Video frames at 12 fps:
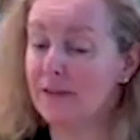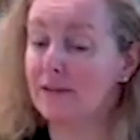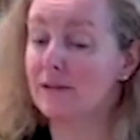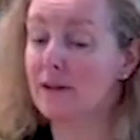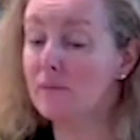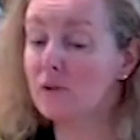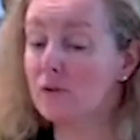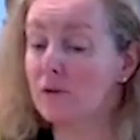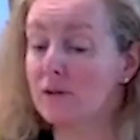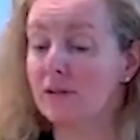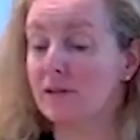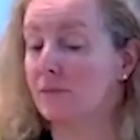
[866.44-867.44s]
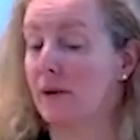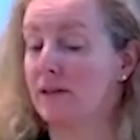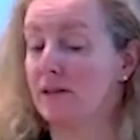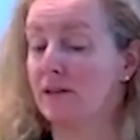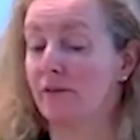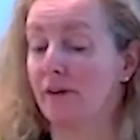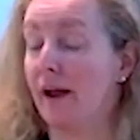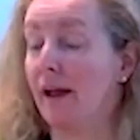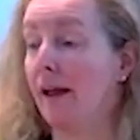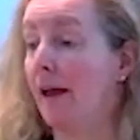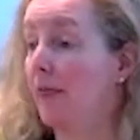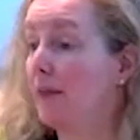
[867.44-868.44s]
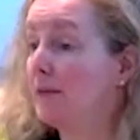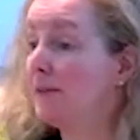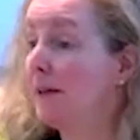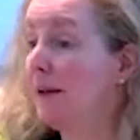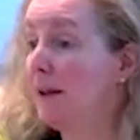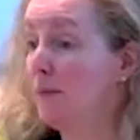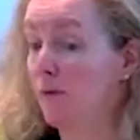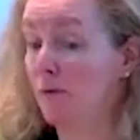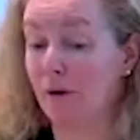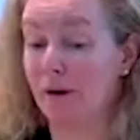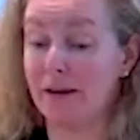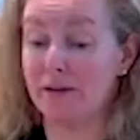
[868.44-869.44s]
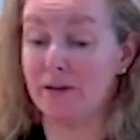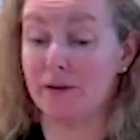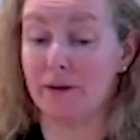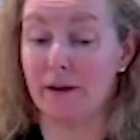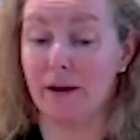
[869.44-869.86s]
Some sources specify the Sunday before Easter.